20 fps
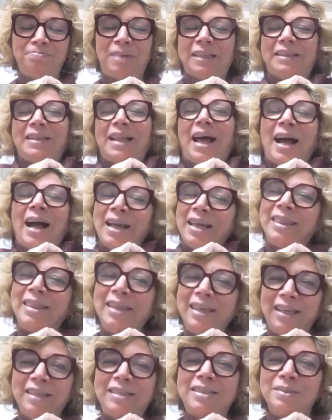But I
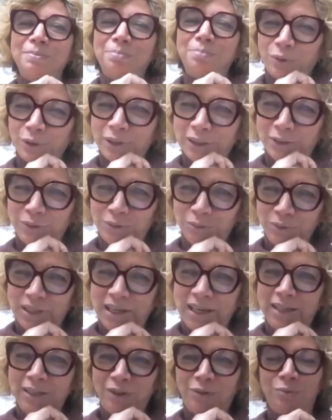think it's important
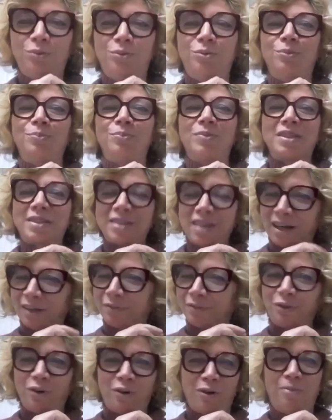today to
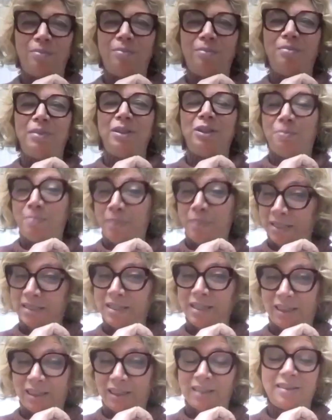start from the
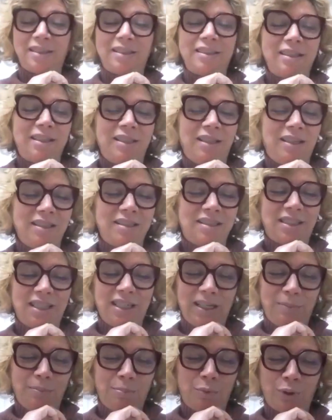basic that I think is
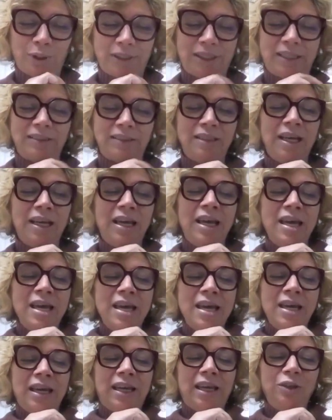really important.
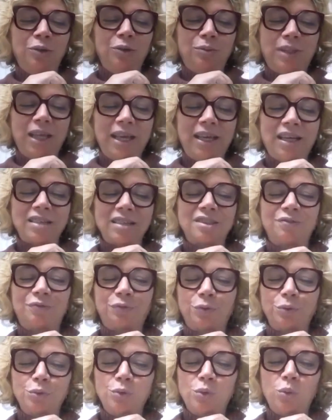Can you take us
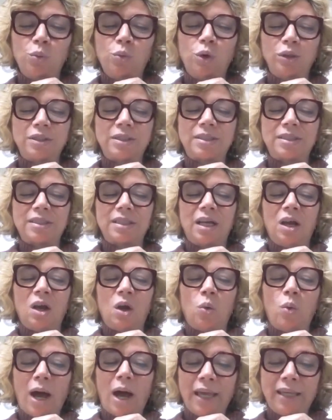through what's
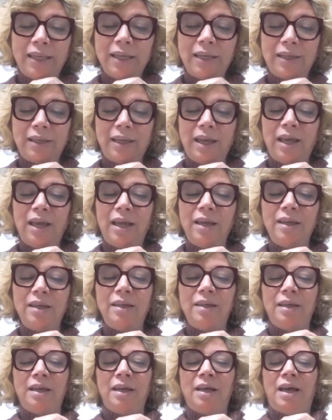
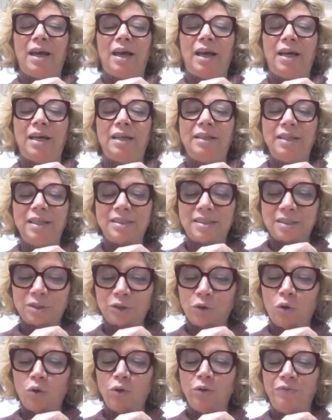YKK and
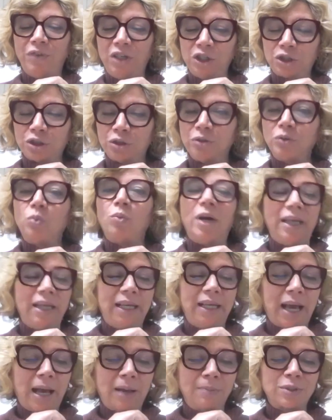its role vision when
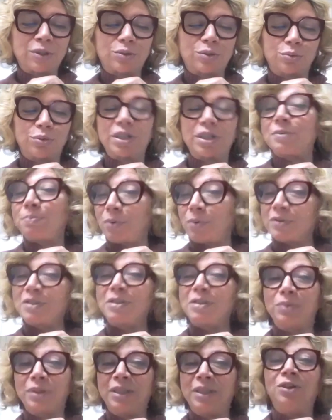it comes to
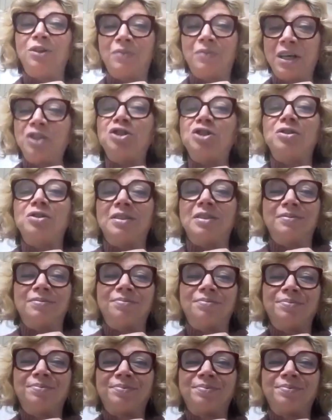responsible innovation?